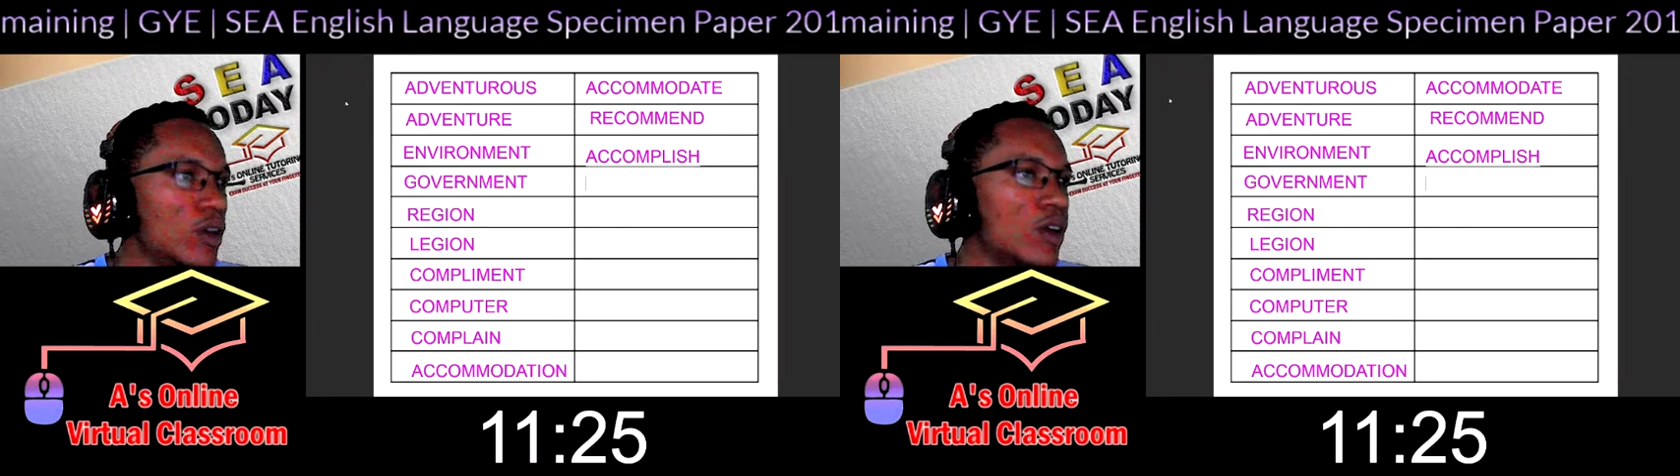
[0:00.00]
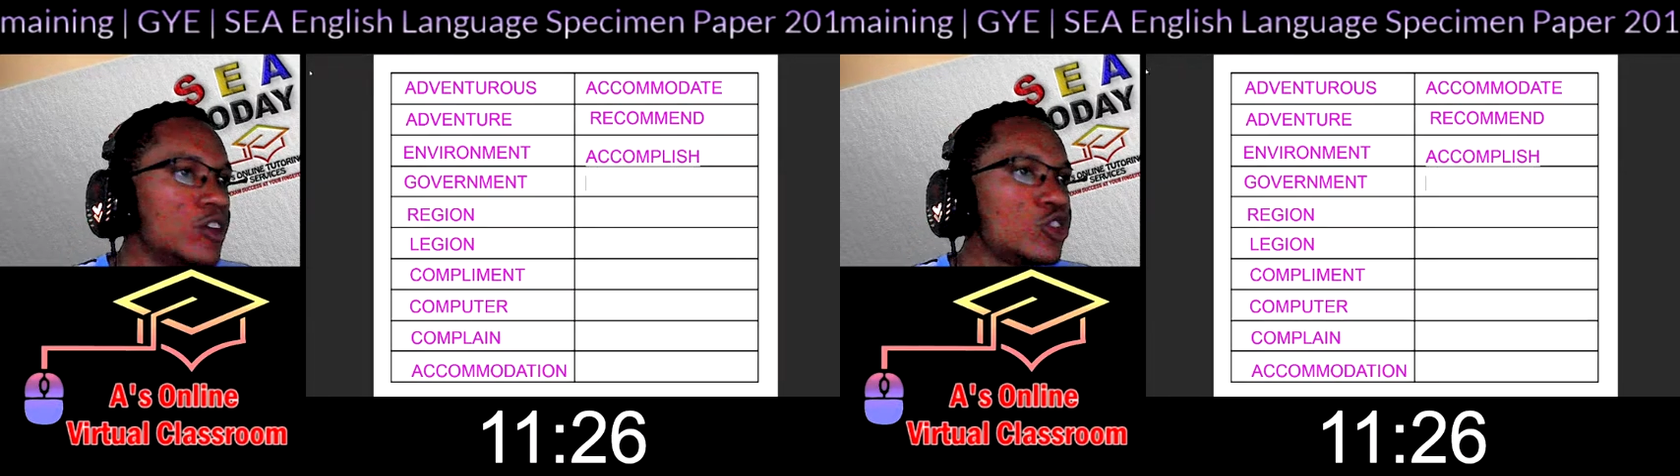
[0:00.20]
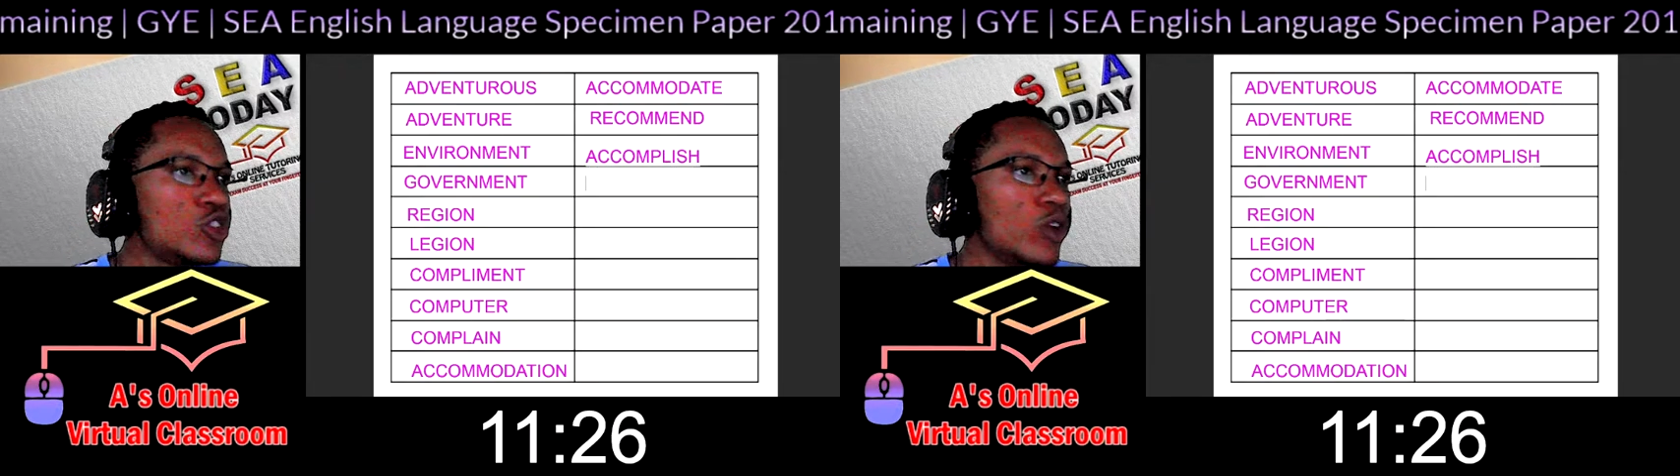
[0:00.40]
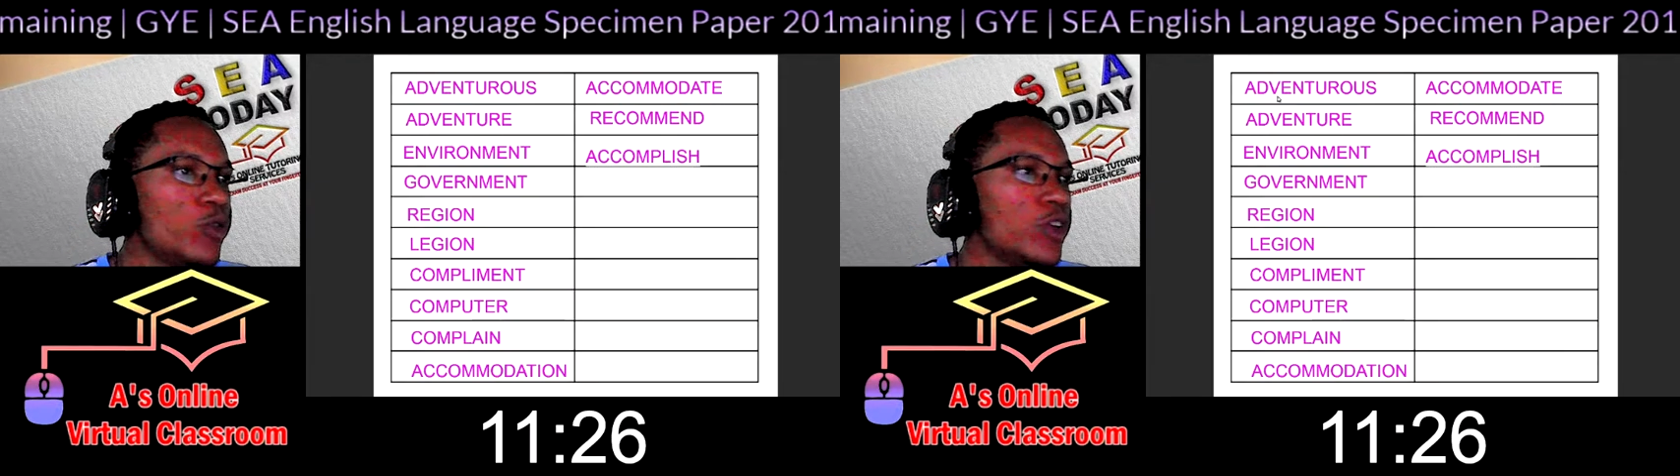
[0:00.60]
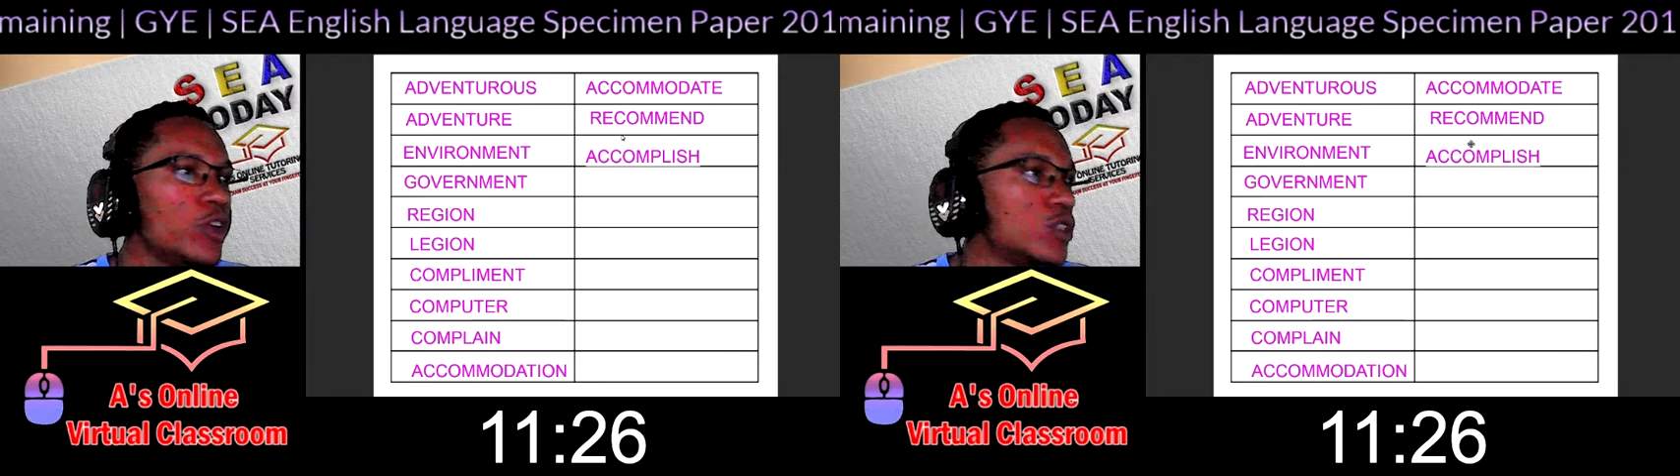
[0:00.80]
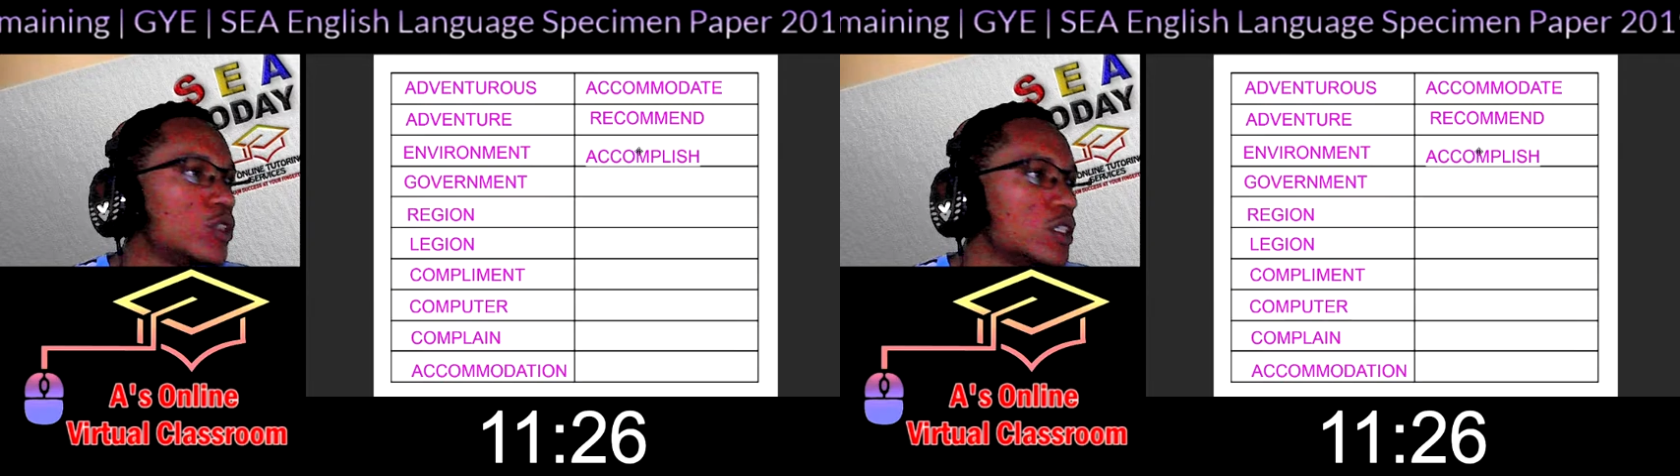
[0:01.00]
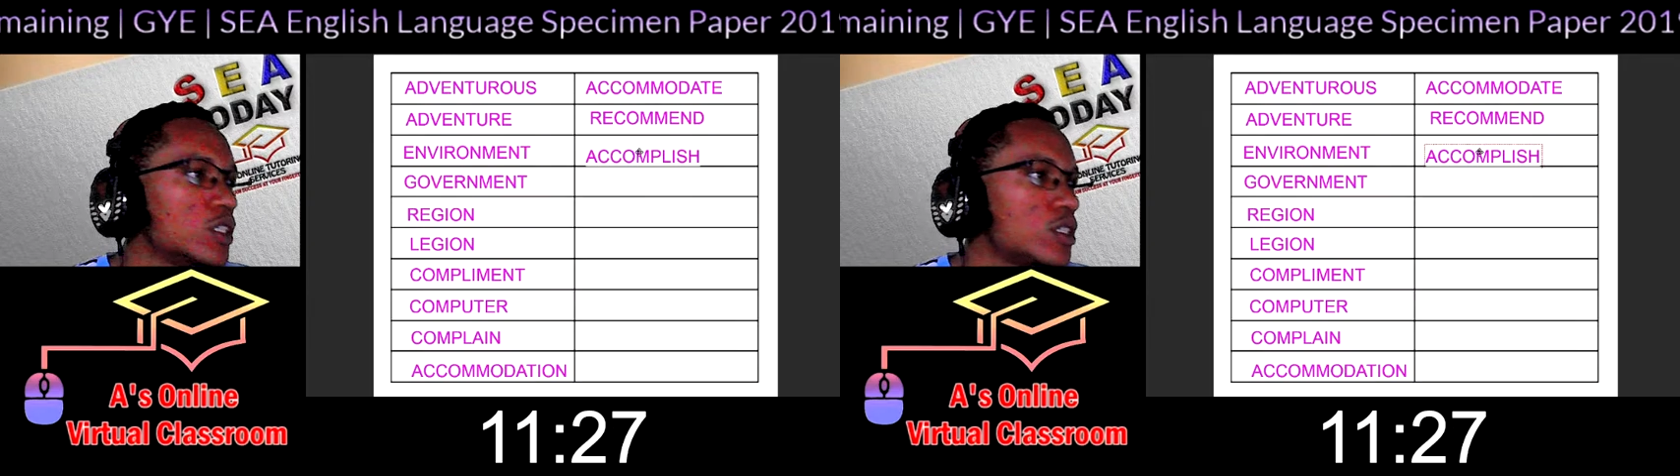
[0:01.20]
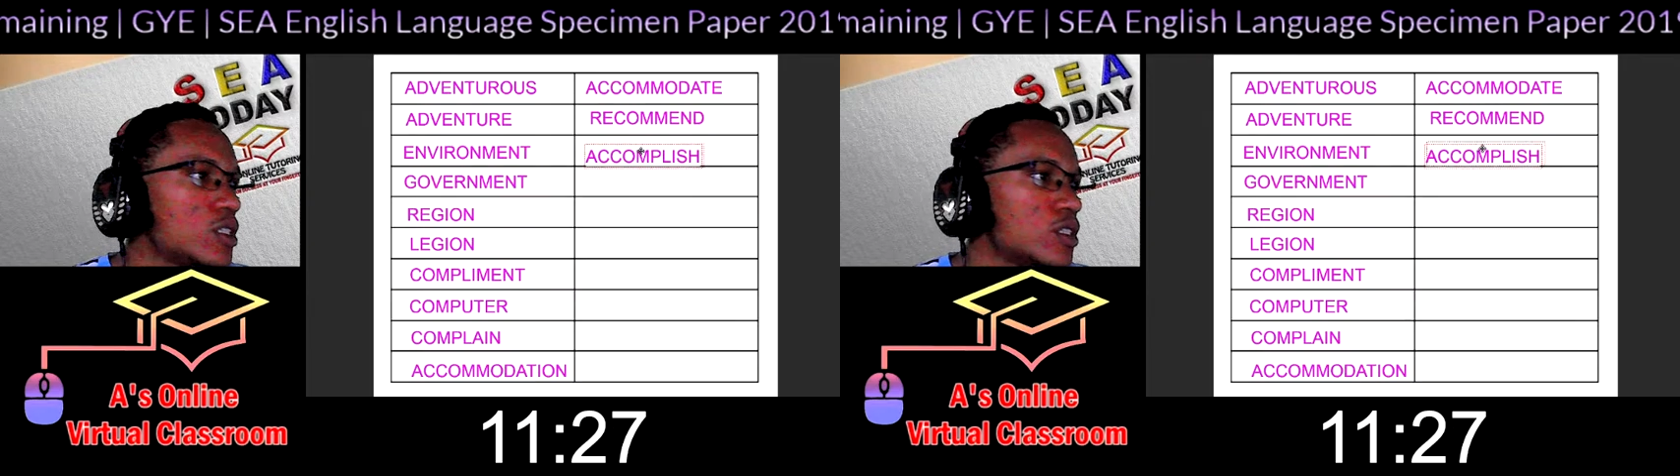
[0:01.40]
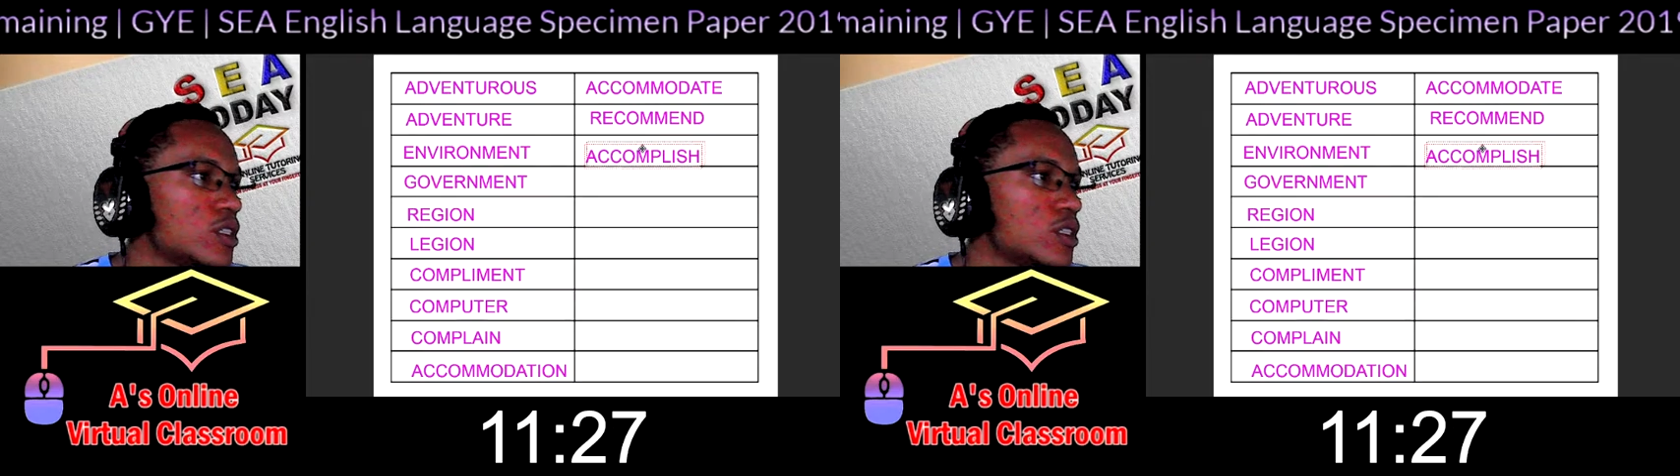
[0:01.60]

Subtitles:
so if we notice,